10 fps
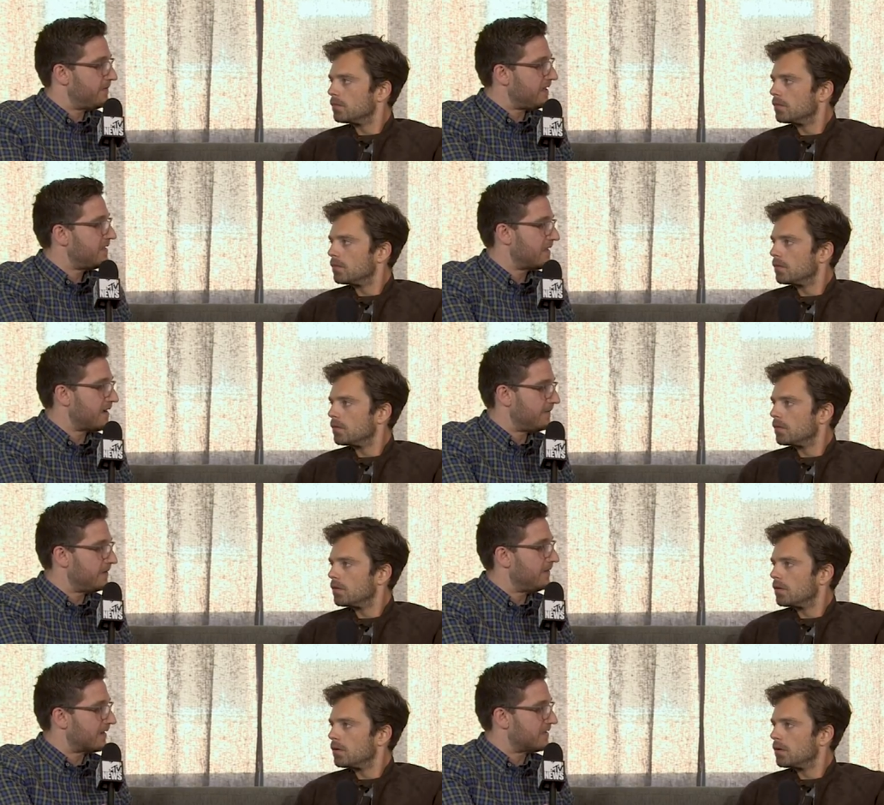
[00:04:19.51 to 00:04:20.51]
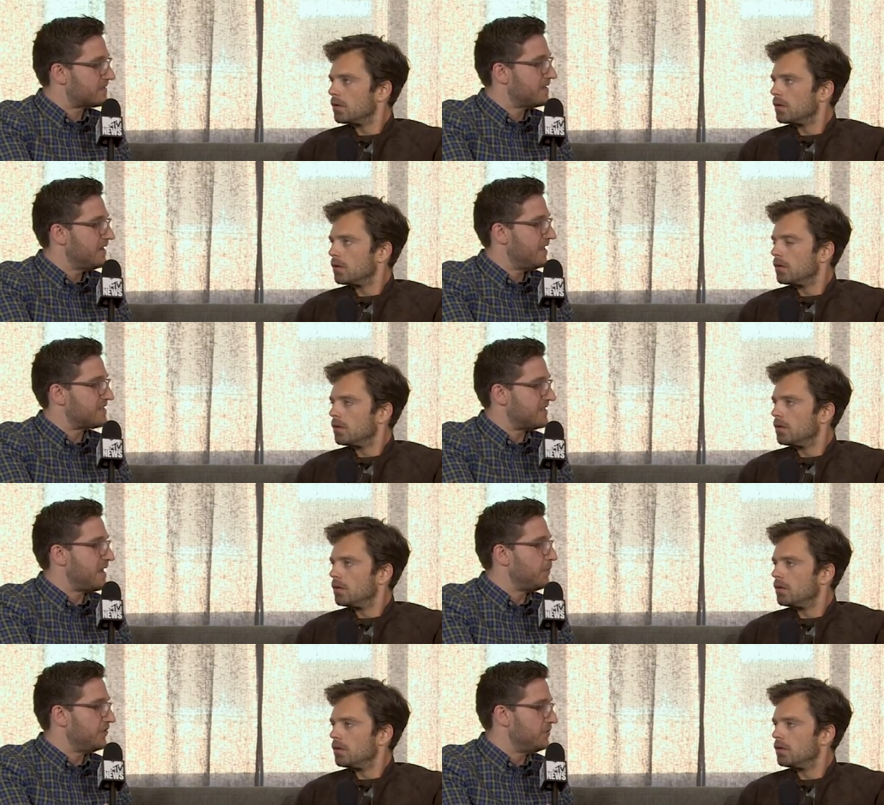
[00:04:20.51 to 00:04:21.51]
Speaker 1: If anything, I feel like it's it's
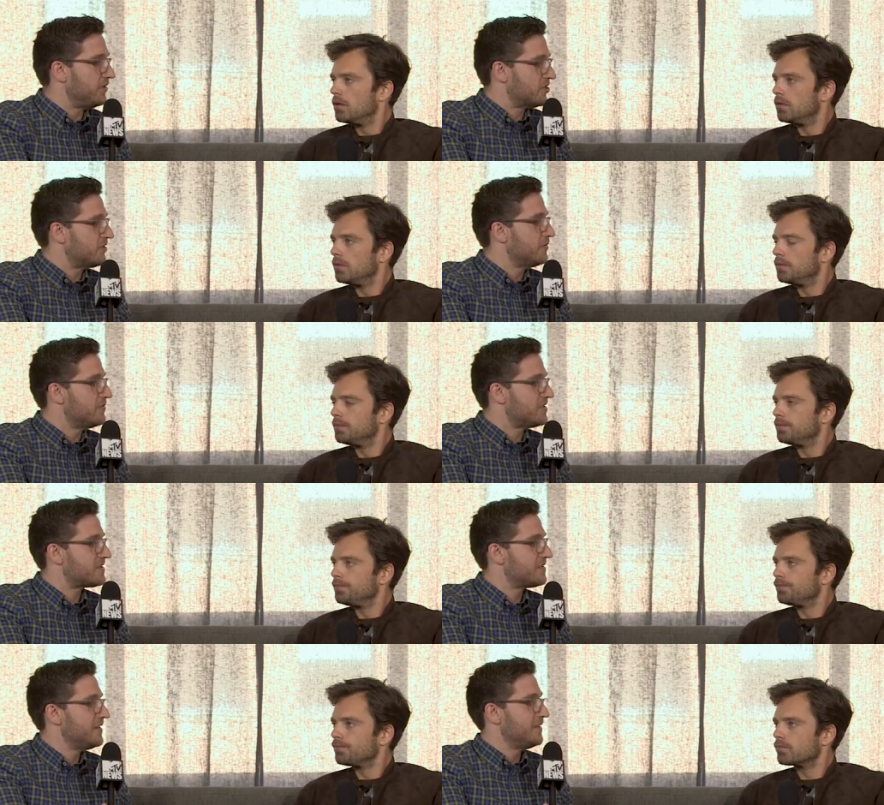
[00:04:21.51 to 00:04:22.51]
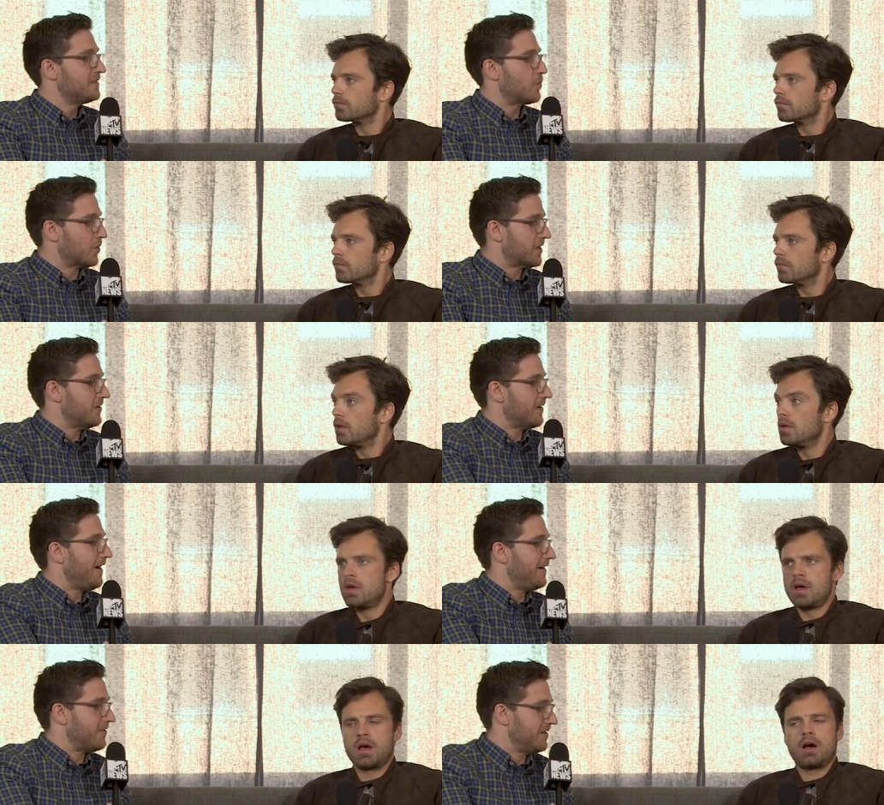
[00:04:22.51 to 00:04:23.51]
enabled you to choose quirkier,
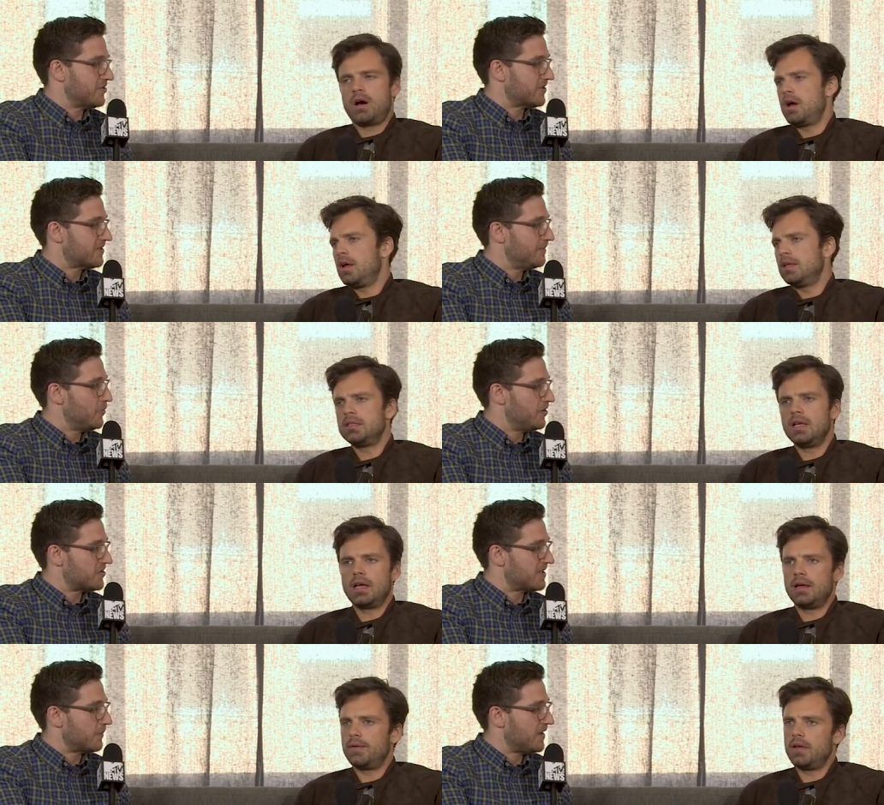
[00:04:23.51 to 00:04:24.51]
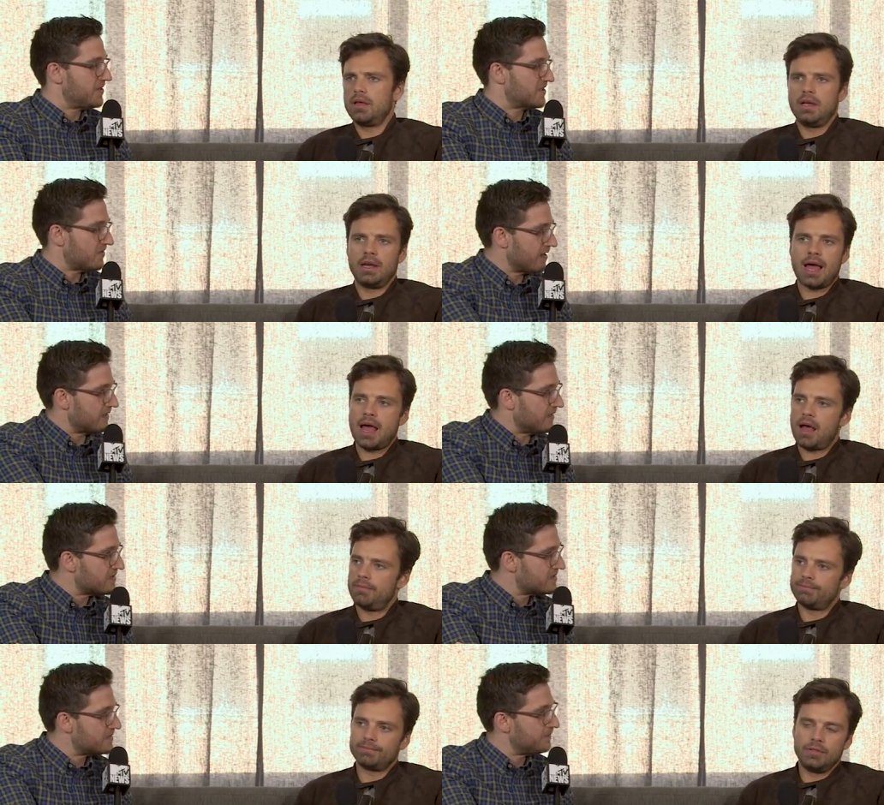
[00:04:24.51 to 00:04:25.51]
odder, interesting, it, more interesting projects it, like
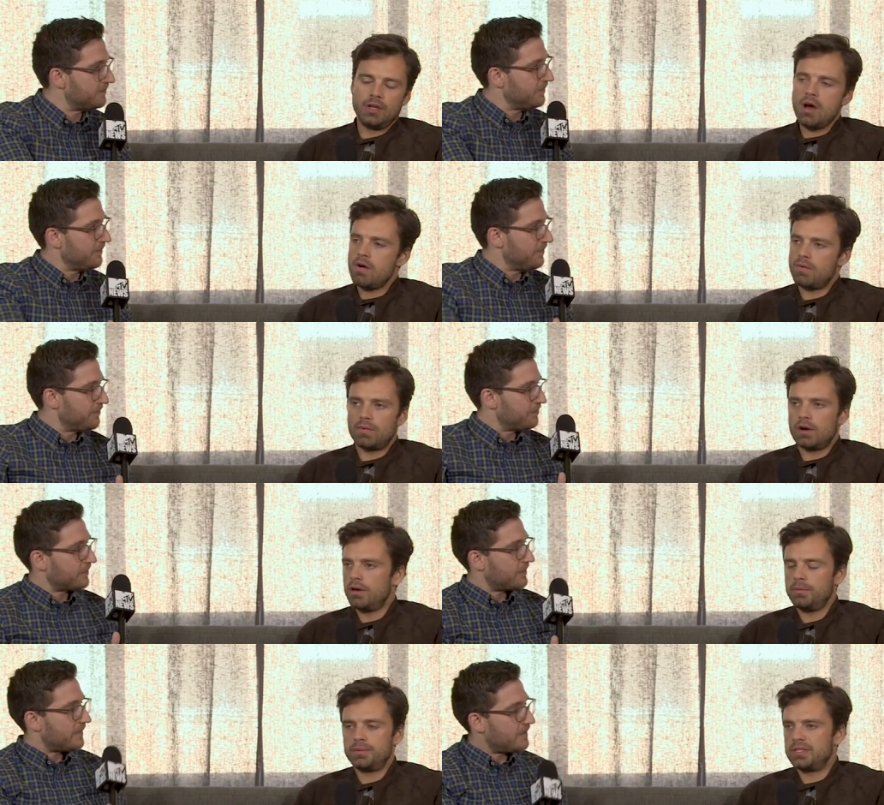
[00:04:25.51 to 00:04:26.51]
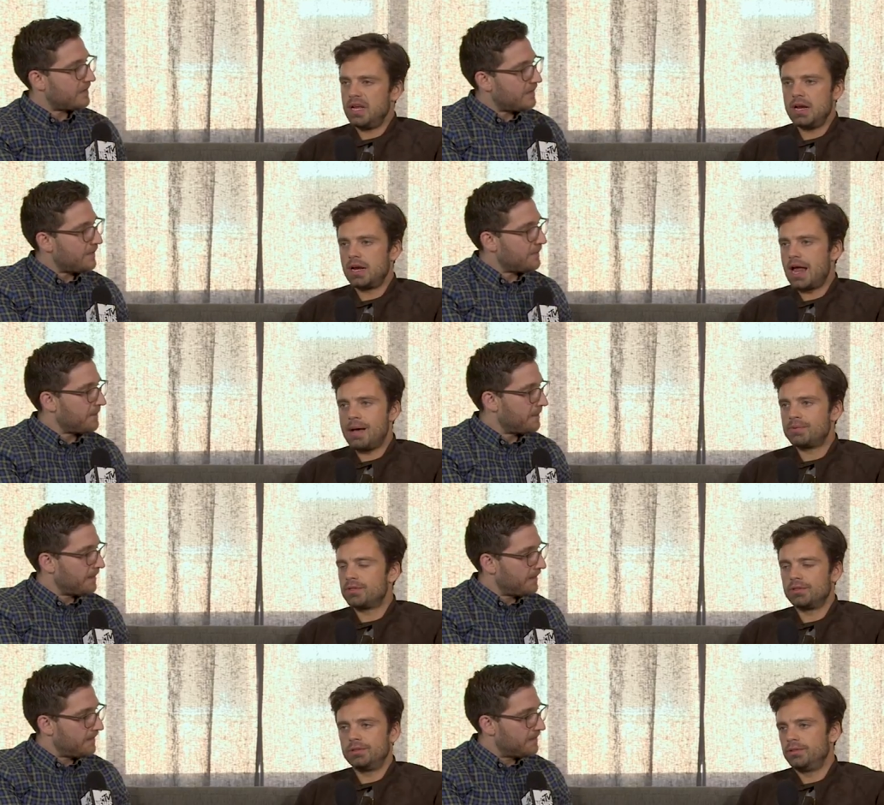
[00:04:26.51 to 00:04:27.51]
this.
Speaker 2: No, 100%. It
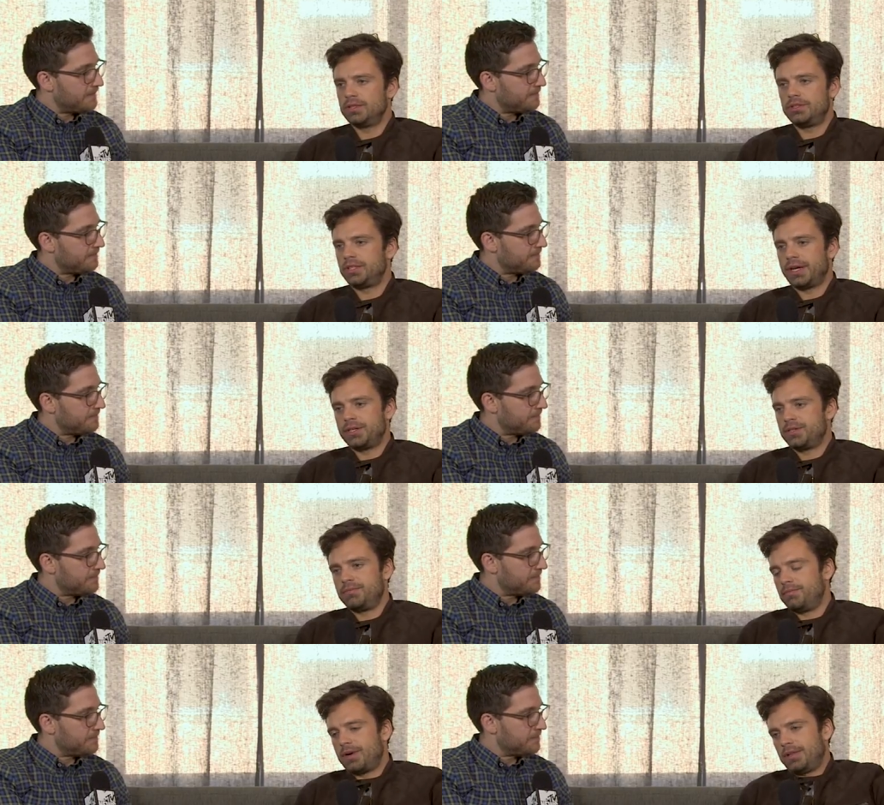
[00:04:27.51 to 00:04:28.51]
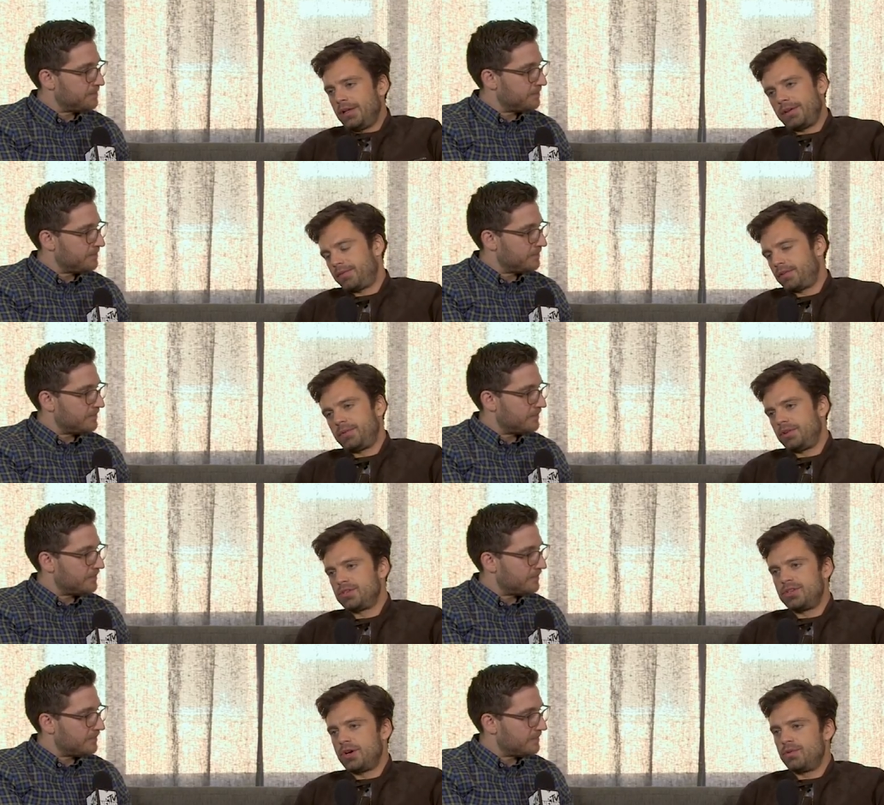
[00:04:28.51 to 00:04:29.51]
absolutely changed my life. I mean,
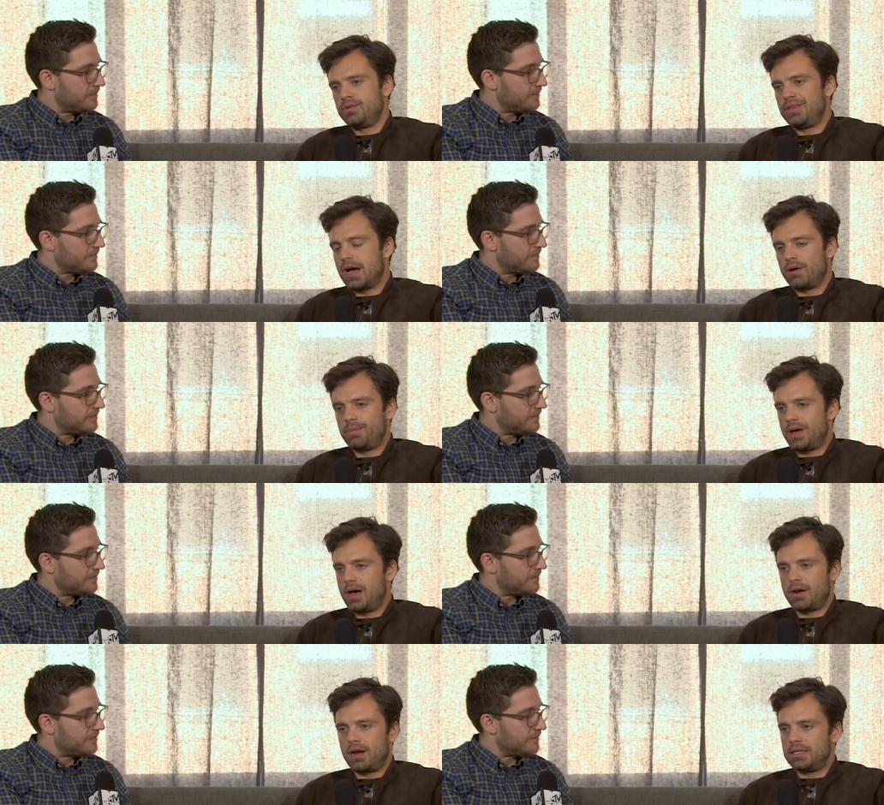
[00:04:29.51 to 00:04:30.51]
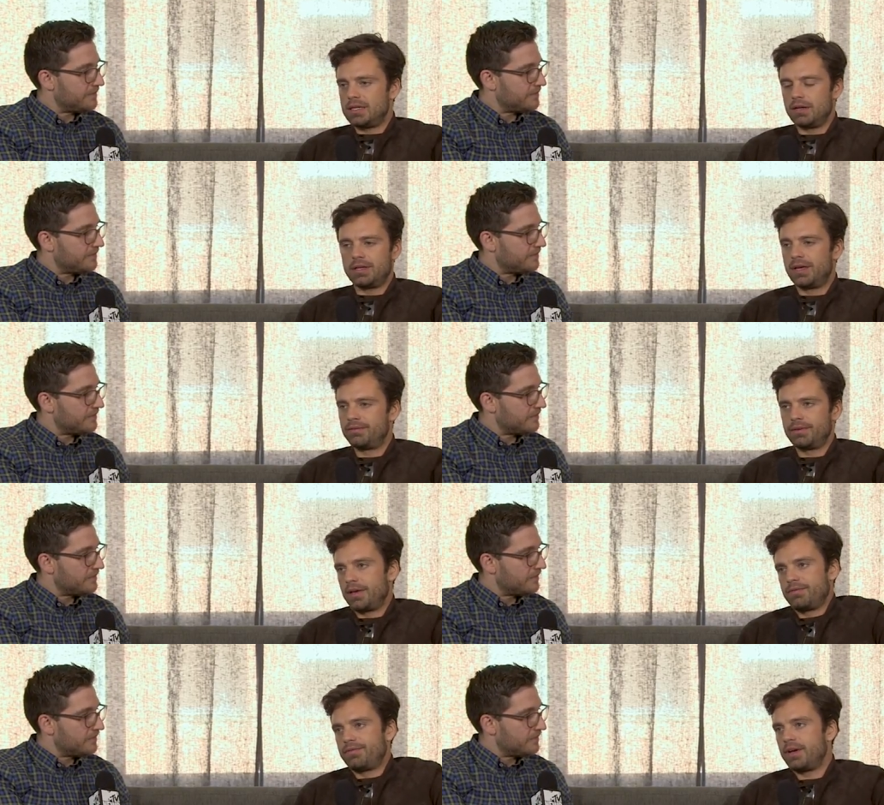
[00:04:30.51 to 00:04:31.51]
there's no doubt about it. I tell Kev- Kevin